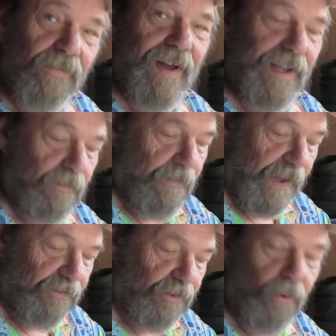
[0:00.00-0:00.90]
find
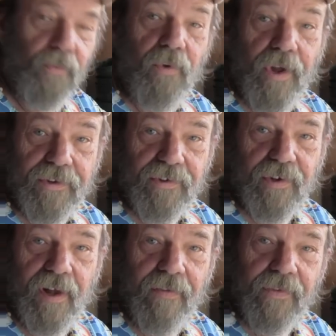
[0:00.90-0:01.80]
vestal roots
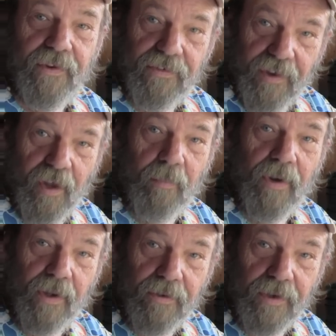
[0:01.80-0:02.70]
on the stem
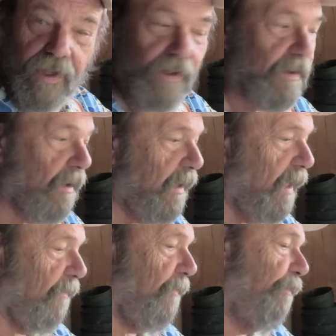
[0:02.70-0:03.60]
underneath the
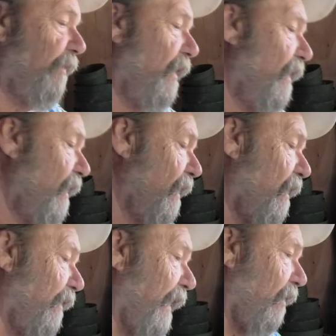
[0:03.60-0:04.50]
leaf.
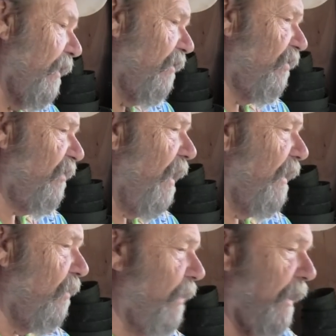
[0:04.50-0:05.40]
And that'll get you
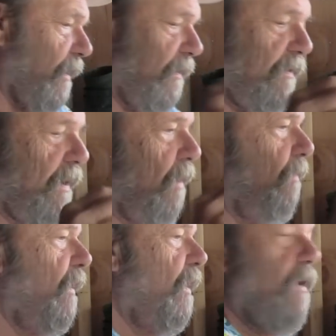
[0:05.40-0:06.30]
started quicker.
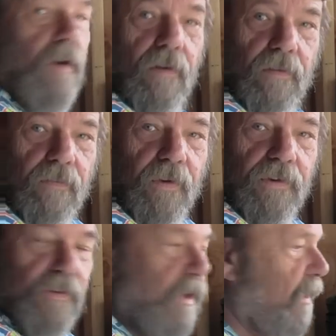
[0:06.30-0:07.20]
So,
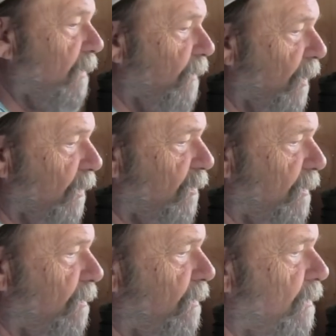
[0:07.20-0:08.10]
first thing first,